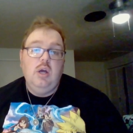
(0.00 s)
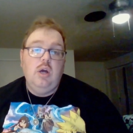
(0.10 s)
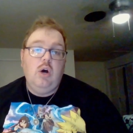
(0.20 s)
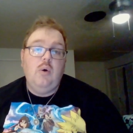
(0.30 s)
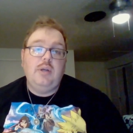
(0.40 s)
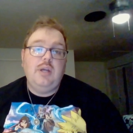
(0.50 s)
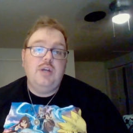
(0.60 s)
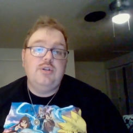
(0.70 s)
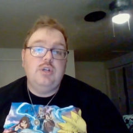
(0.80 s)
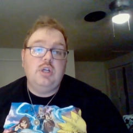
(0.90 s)
oh in
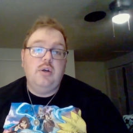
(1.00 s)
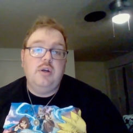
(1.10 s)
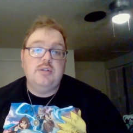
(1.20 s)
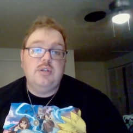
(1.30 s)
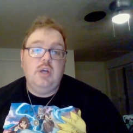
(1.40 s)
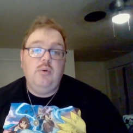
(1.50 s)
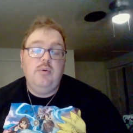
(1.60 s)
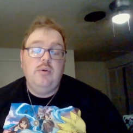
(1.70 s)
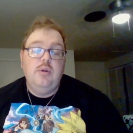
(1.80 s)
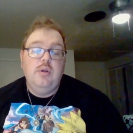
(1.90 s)
case you're curious though
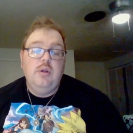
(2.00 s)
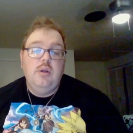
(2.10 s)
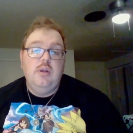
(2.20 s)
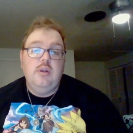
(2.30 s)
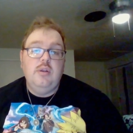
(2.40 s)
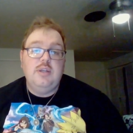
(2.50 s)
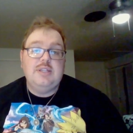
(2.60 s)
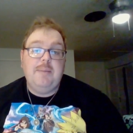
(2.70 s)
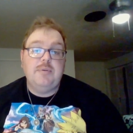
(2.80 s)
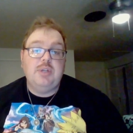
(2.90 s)
this
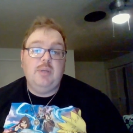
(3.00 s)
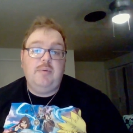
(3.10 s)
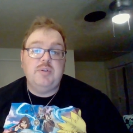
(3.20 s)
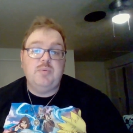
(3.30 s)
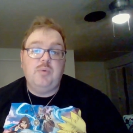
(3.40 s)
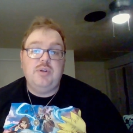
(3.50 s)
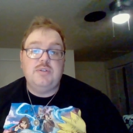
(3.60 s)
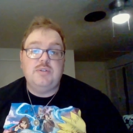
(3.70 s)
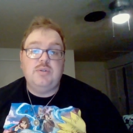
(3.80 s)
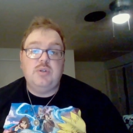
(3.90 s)
episode the previous one
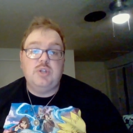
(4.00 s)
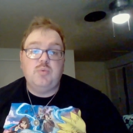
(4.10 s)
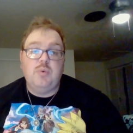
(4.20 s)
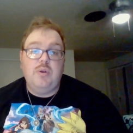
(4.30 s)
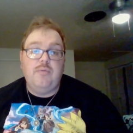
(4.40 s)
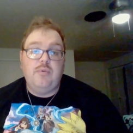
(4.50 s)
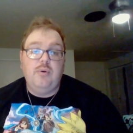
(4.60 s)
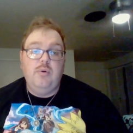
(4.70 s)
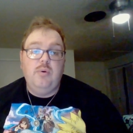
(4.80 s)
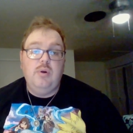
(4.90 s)
just just went through